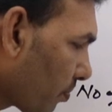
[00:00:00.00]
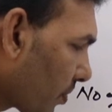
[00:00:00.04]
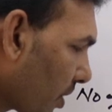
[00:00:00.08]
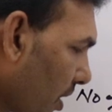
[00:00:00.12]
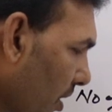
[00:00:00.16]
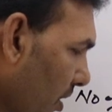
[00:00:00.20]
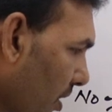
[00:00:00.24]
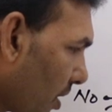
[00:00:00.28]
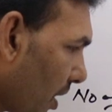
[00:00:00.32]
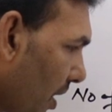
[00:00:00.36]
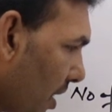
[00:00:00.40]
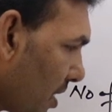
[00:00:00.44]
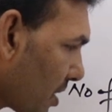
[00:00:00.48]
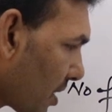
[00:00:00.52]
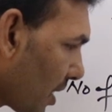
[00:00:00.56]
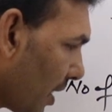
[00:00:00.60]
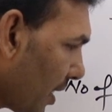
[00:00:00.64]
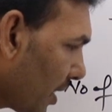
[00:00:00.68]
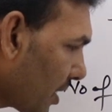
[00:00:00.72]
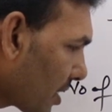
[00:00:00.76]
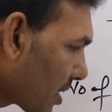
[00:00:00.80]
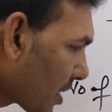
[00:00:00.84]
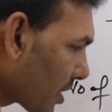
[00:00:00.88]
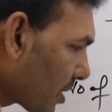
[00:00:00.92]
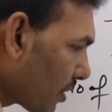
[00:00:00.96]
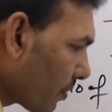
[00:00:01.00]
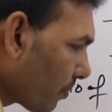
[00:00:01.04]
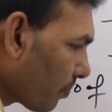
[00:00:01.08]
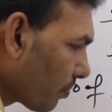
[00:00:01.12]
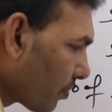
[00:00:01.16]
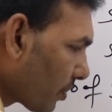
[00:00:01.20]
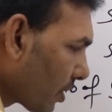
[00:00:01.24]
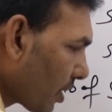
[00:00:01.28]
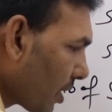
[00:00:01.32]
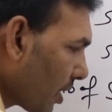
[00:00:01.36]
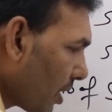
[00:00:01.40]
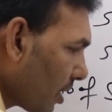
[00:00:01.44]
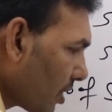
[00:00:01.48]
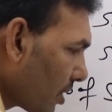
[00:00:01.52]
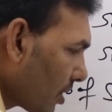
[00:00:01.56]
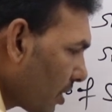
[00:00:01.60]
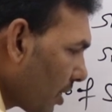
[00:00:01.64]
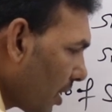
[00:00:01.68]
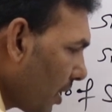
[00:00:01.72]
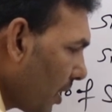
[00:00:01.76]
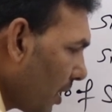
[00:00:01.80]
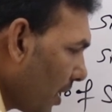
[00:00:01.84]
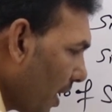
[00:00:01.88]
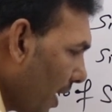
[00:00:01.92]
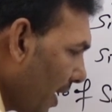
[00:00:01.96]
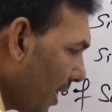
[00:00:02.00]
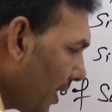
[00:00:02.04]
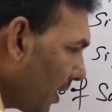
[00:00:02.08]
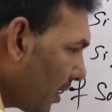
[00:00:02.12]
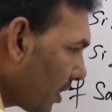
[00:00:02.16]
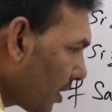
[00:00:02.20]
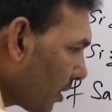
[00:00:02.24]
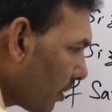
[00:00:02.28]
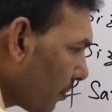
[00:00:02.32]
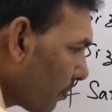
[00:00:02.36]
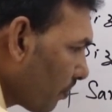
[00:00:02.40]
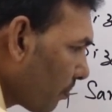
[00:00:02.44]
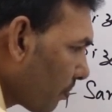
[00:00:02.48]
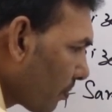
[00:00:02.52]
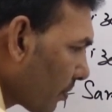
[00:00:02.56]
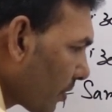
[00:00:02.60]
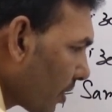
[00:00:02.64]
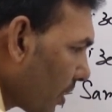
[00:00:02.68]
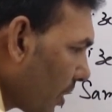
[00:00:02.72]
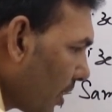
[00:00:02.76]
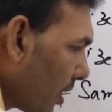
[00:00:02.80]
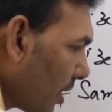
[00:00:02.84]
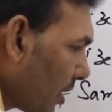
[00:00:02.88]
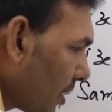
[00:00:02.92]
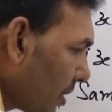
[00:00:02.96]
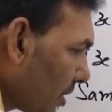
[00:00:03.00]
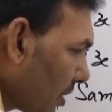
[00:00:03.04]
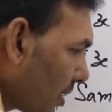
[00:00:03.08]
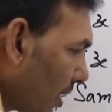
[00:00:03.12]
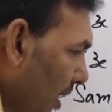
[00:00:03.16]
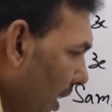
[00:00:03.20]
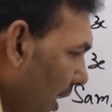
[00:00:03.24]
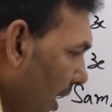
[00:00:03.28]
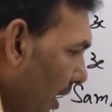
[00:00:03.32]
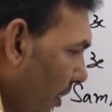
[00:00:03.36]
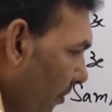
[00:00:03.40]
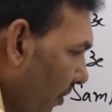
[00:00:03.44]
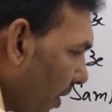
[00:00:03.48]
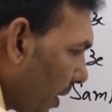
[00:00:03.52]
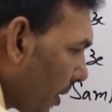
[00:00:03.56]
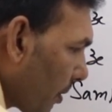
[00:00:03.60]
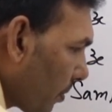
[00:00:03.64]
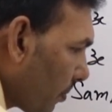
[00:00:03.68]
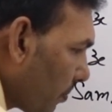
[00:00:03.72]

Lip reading: 3 6, 3 8, 3 11.